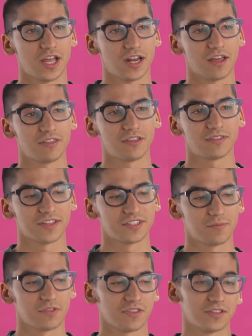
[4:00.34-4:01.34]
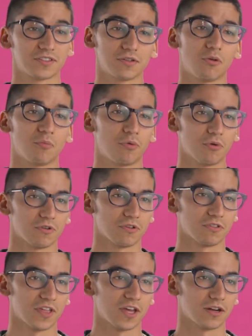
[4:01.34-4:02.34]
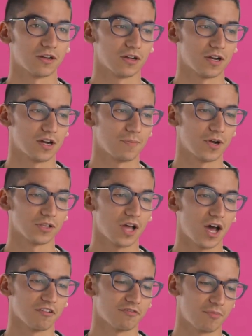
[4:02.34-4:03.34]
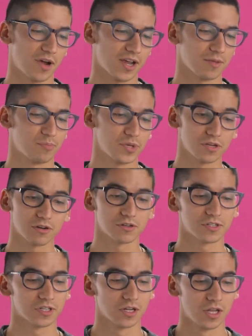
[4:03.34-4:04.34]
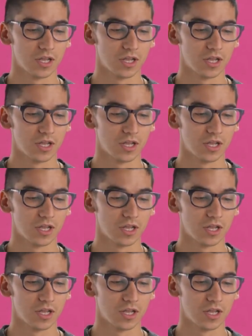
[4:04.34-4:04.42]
and I think that's something that's so important that a lot of my peers